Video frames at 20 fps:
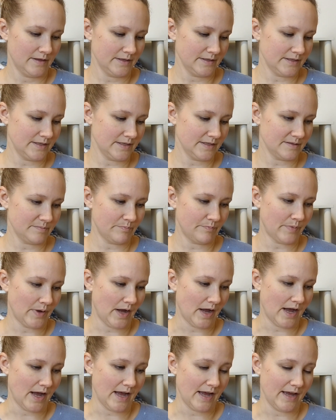this is
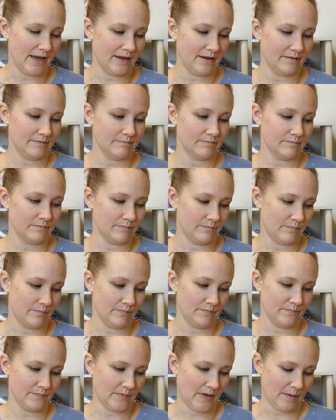by,
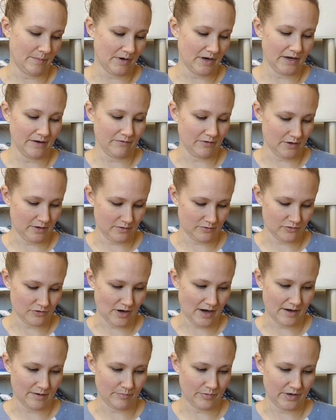I'm not even going to
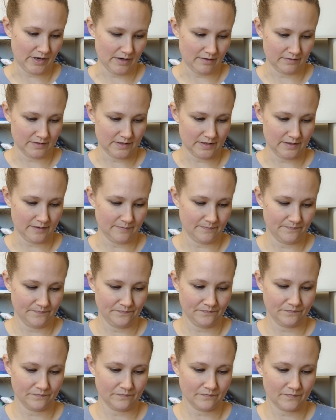try to pronounce it.
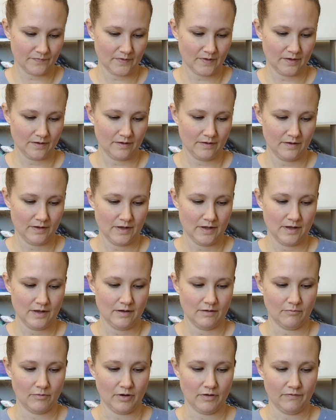
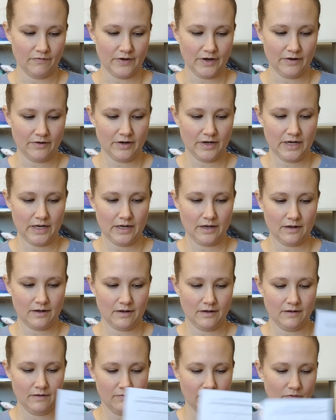Well,
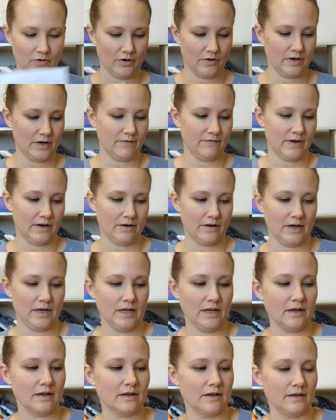Veronique
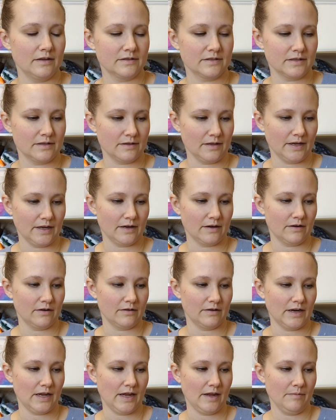is like
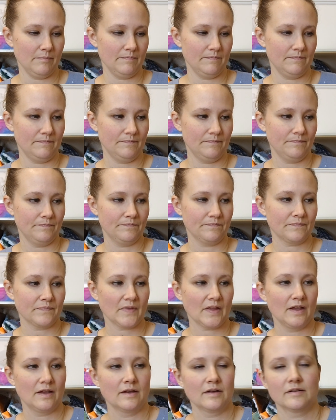her name.
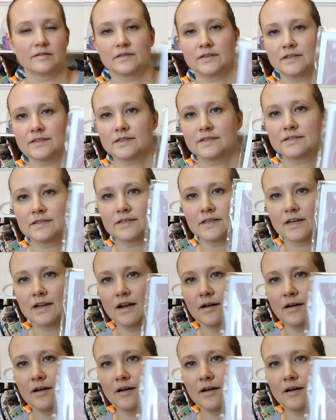This is the